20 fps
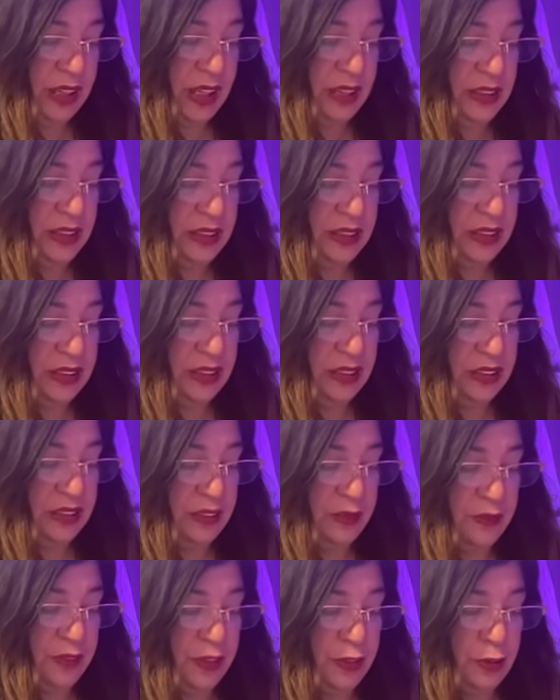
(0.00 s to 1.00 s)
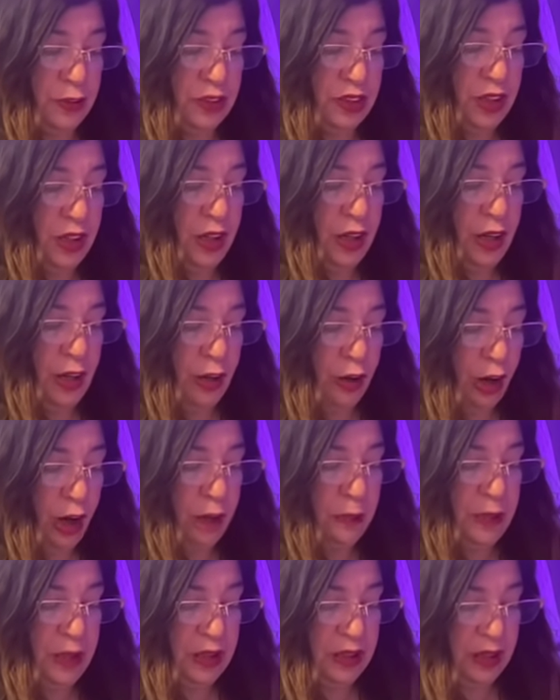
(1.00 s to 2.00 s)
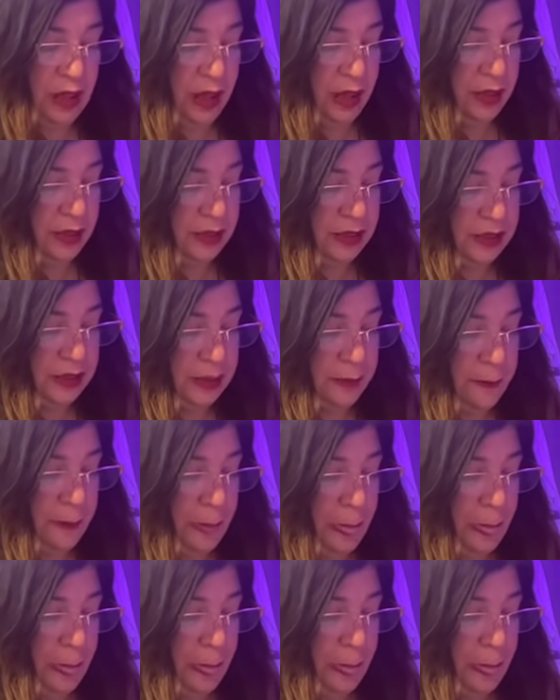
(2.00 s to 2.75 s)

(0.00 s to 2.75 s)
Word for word: and severs karmic ties.